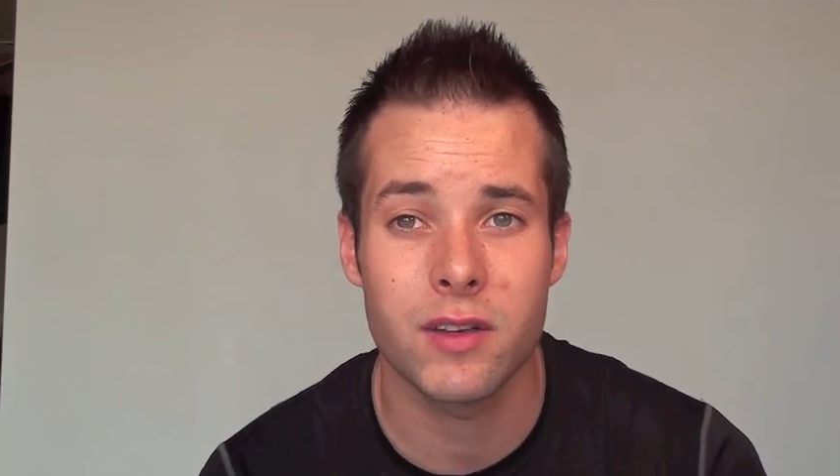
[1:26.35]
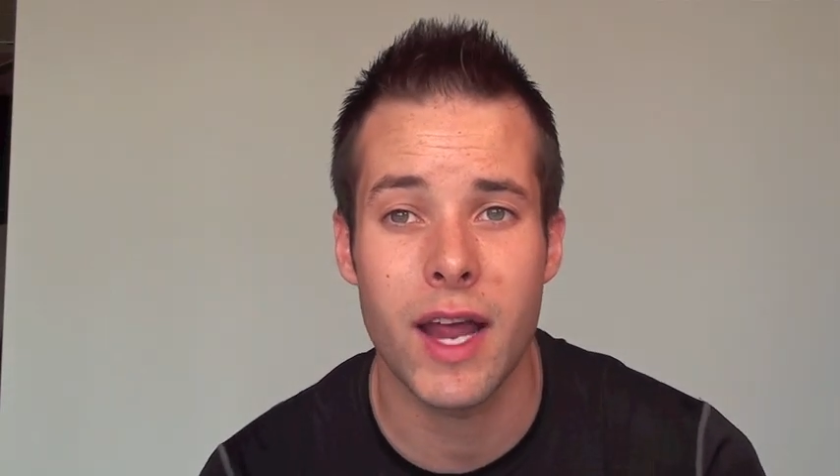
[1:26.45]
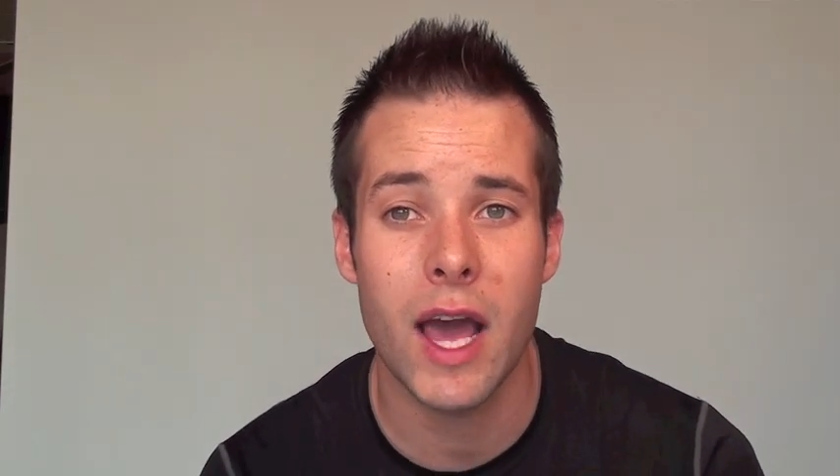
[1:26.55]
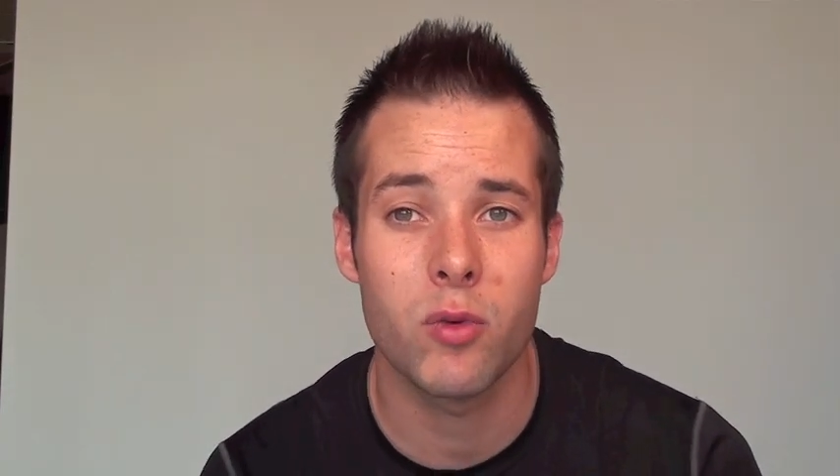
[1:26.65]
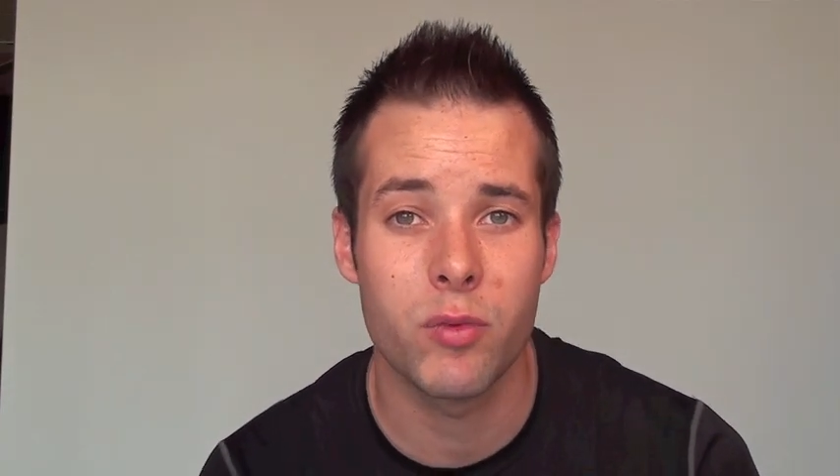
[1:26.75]
on
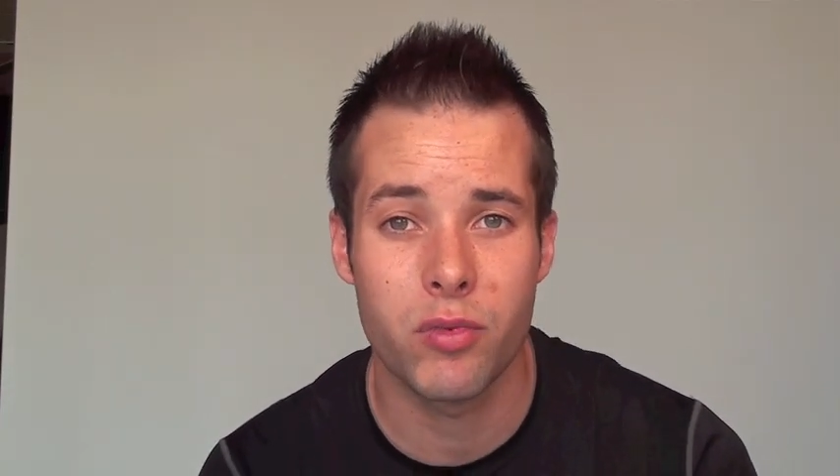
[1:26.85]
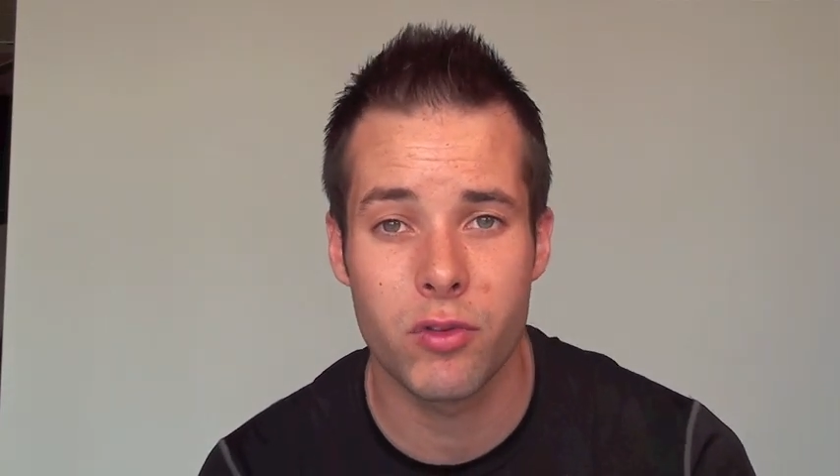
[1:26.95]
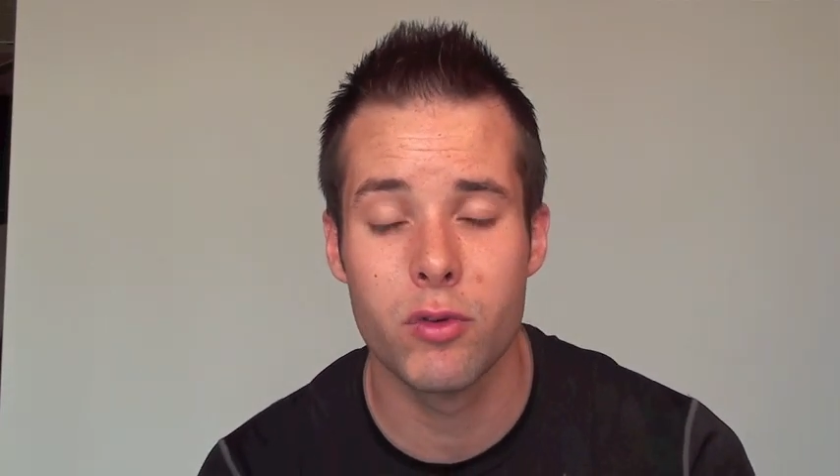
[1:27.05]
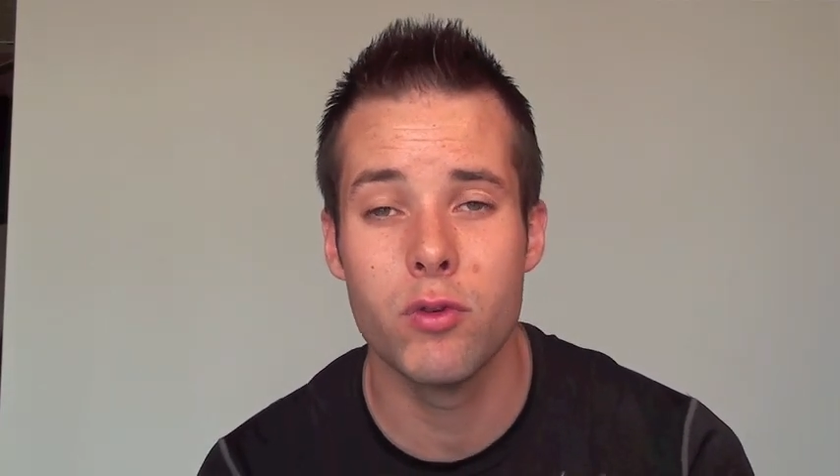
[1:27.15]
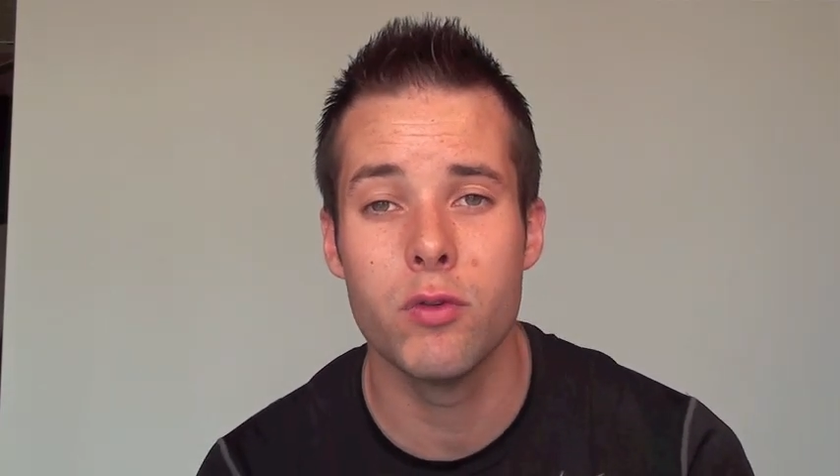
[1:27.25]
how to
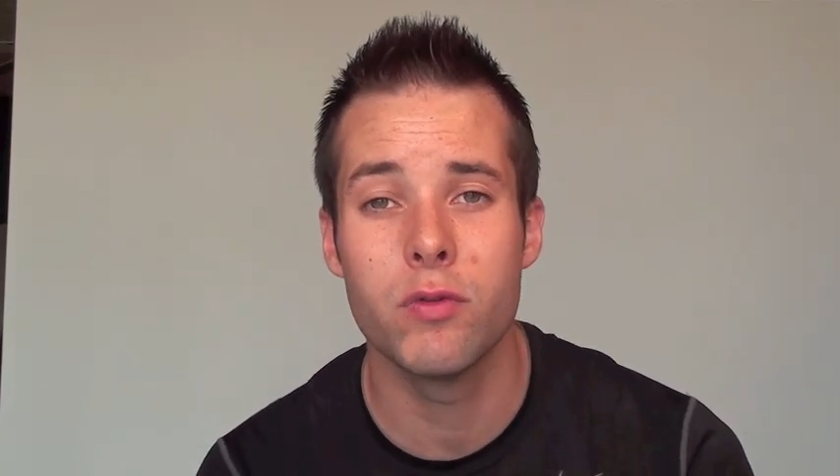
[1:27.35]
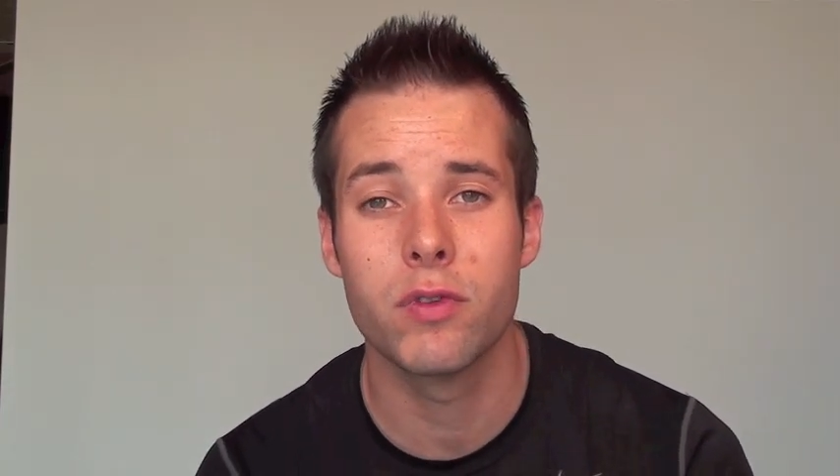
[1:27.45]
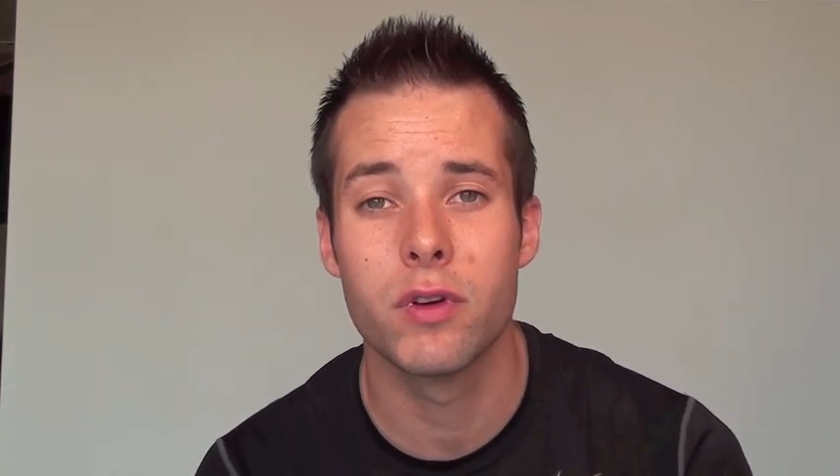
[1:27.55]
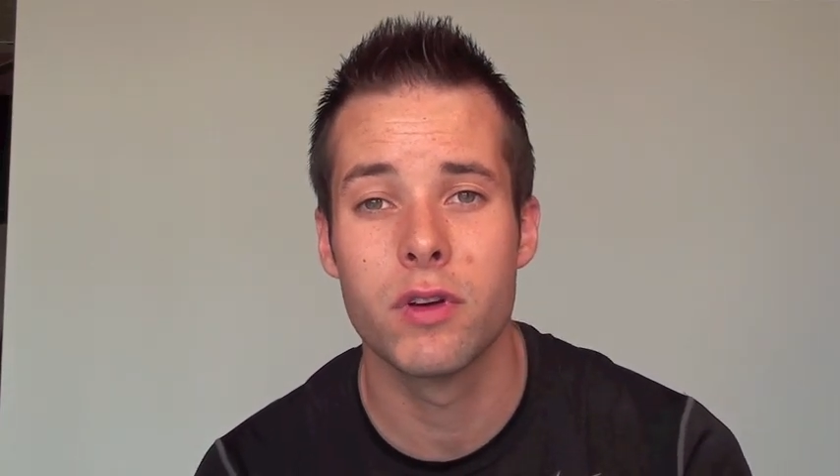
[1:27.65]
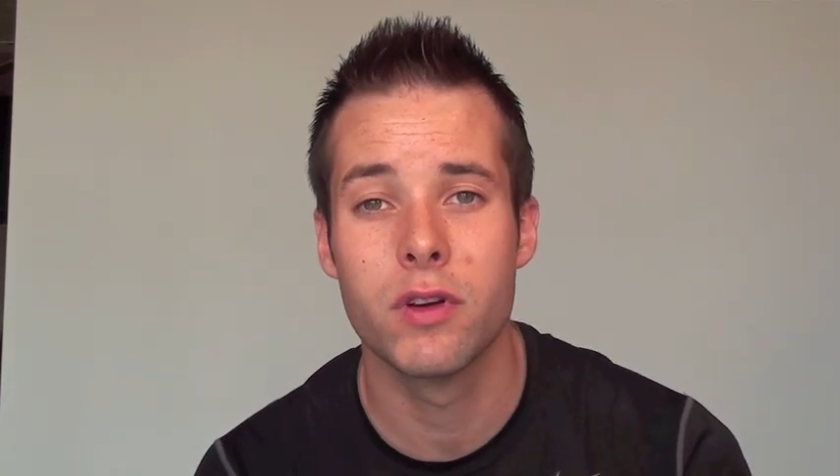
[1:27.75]
improve,